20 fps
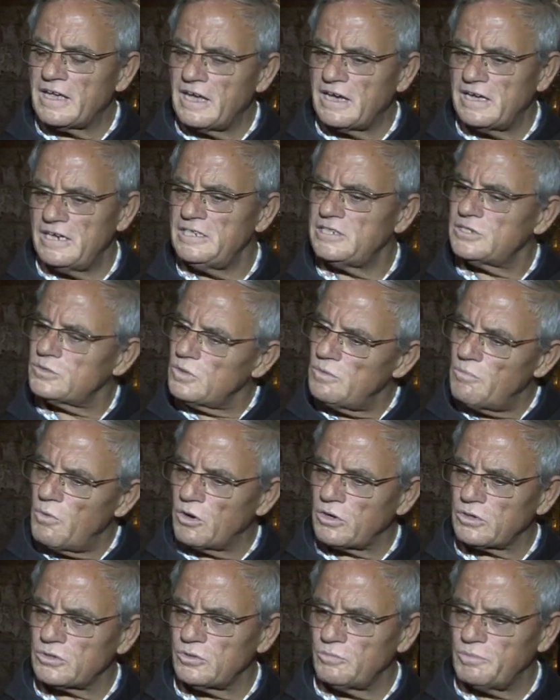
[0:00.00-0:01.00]
died for
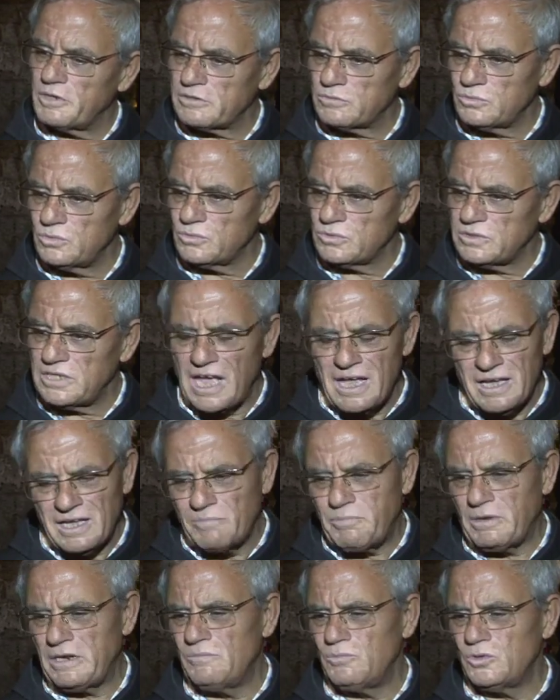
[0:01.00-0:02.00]
all, including
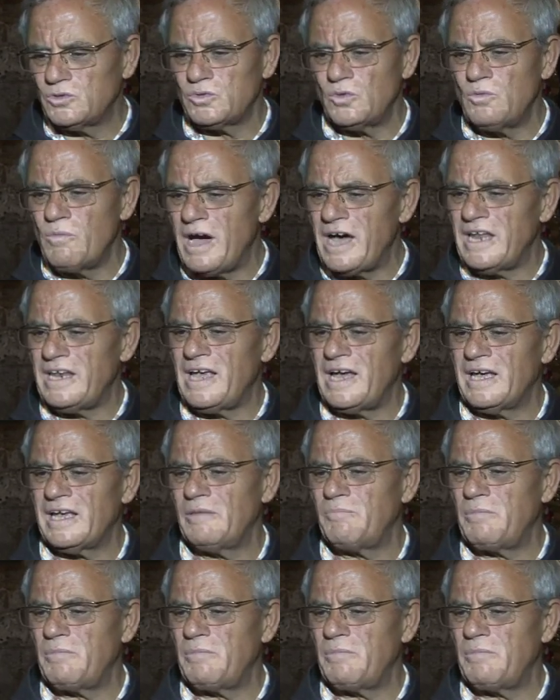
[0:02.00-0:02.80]
Muslims and